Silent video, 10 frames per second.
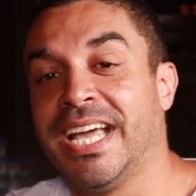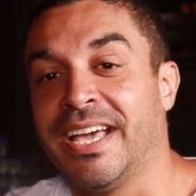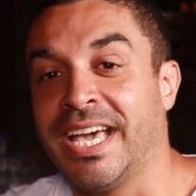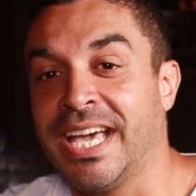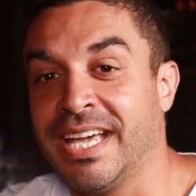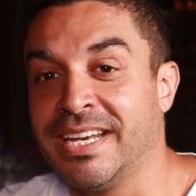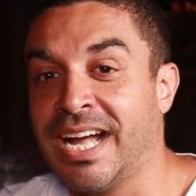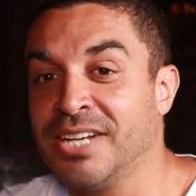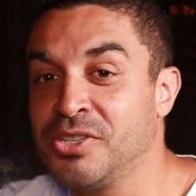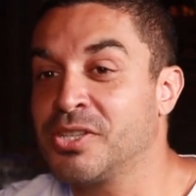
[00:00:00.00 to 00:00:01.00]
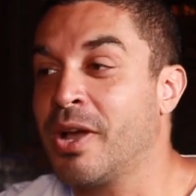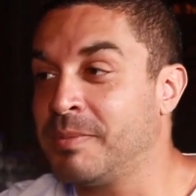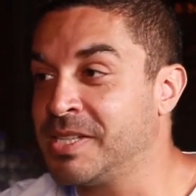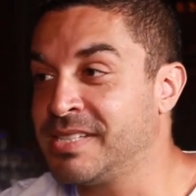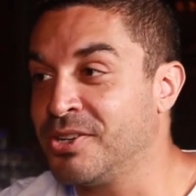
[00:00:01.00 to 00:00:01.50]
And I just so
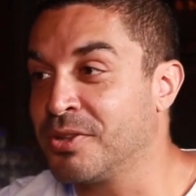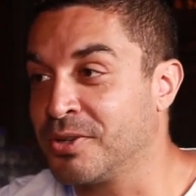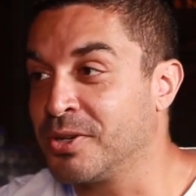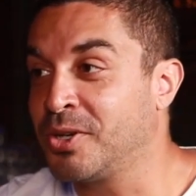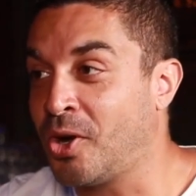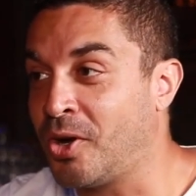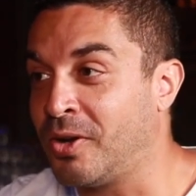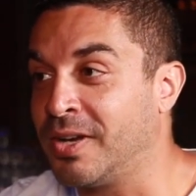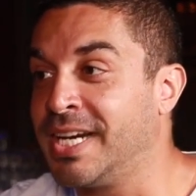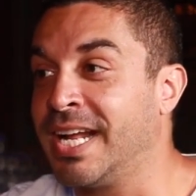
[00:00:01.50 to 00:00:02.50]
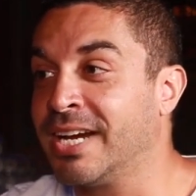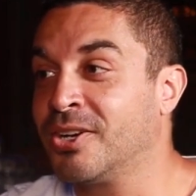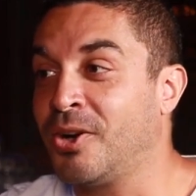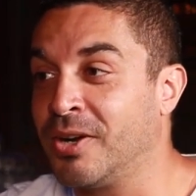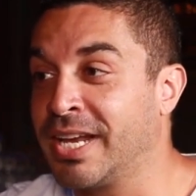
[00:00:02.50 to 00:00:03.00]
happened to see your third call, and
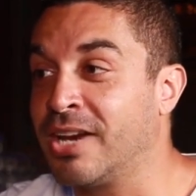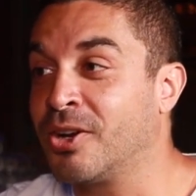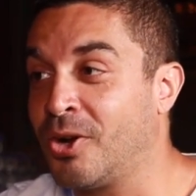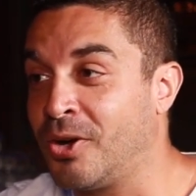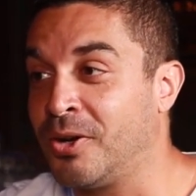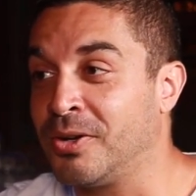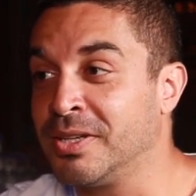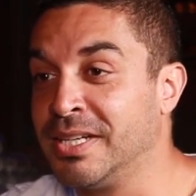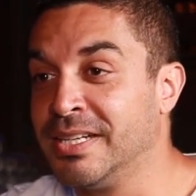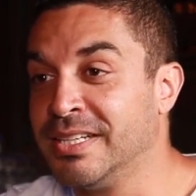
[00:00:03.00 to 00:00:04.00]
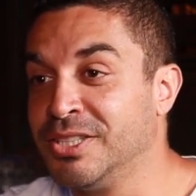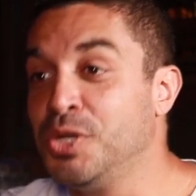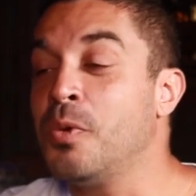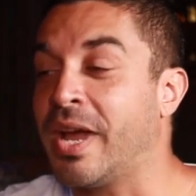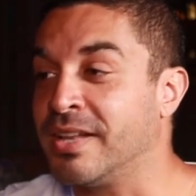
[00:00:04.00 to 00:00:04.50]
get a call.
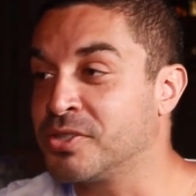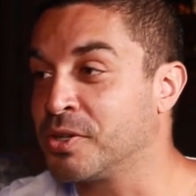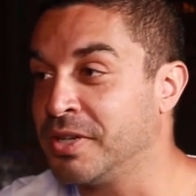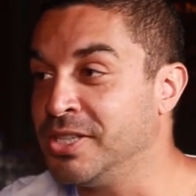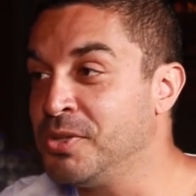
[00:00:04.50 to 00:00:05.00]
You answer, and